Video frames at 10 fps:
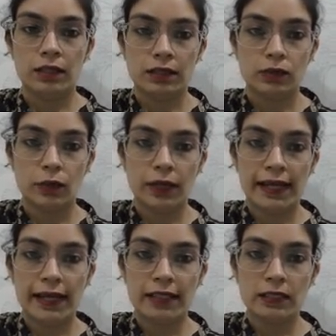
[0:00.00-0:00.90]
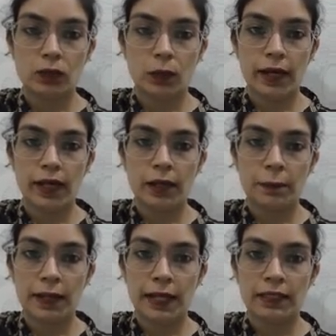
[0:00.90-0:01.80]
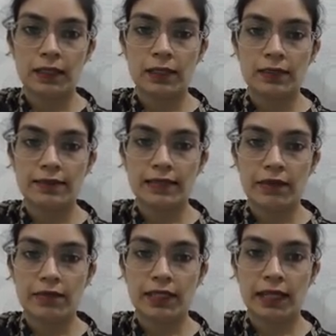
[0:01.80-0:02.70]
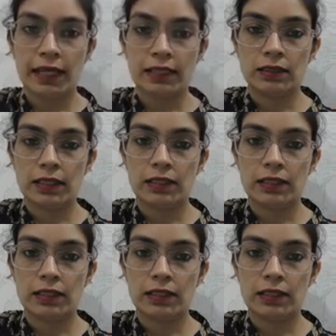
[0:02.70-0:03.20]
So x square minus 7x